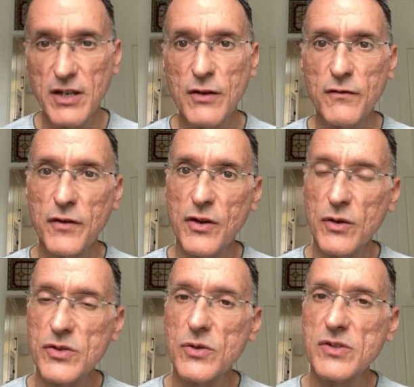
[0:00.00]
for
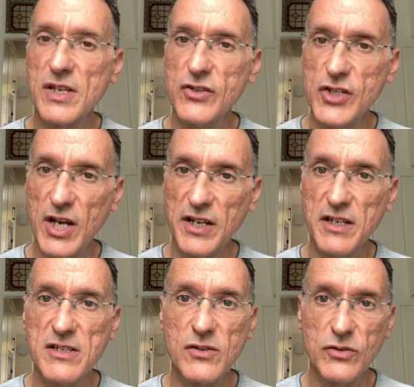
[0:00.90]
those whose angina
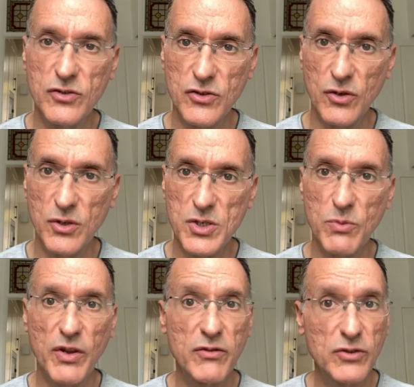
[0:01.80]
is controlled with